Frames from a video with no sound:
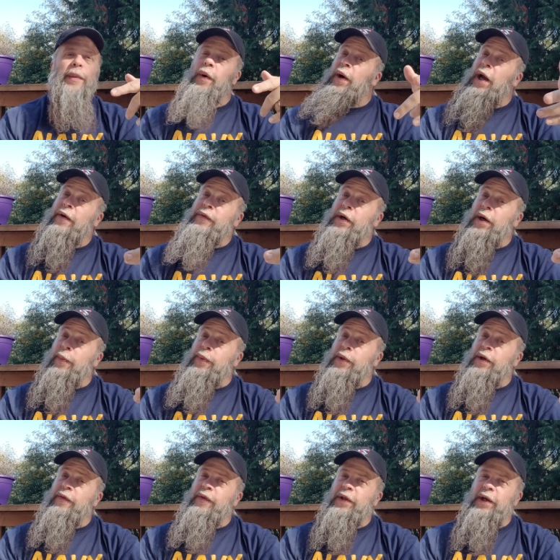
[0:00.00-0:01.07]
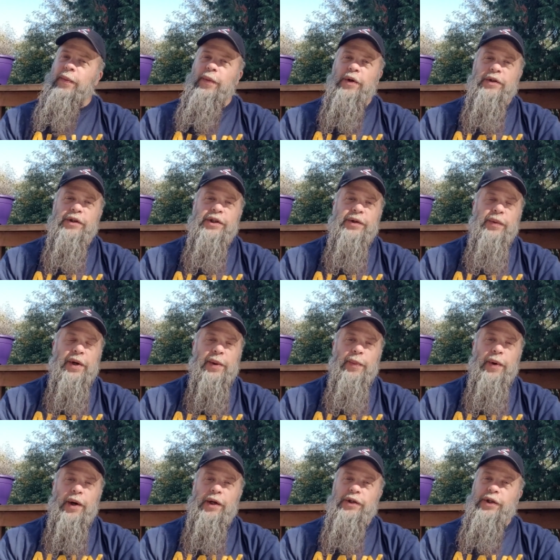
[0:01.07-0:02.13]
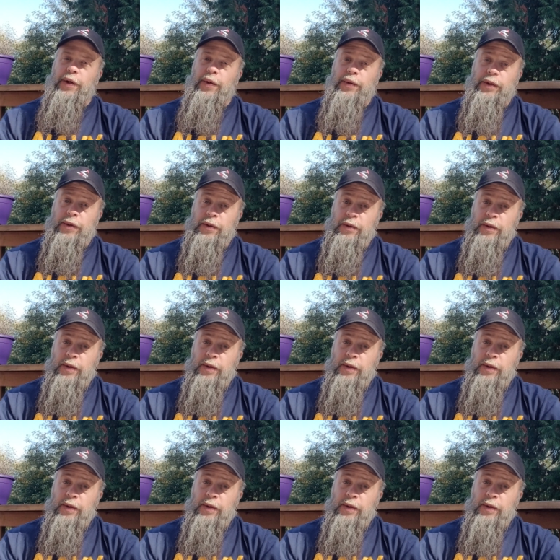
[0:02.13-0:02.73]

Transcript: I have a couple of the emergency rain ponchos.